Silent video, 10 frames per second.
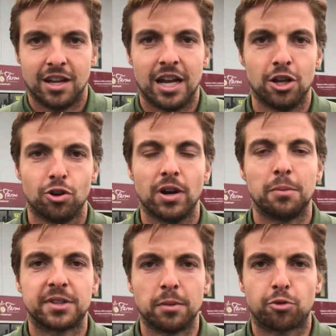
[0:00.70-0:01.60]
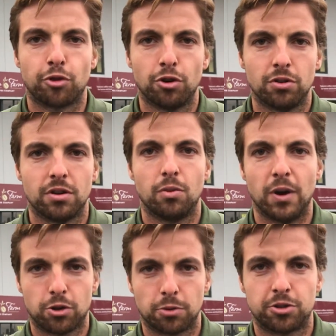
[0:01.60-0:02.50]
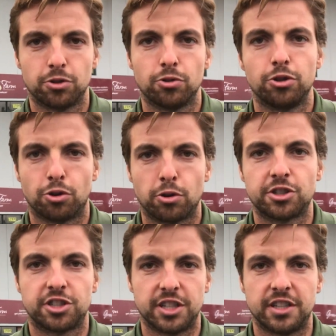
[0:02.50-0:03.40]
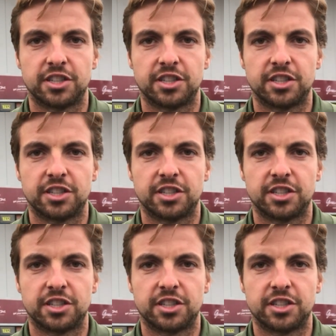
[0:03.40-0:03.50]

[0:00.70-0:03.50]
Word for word: Hello, I'm Tim Krul. Welcome to Norwich City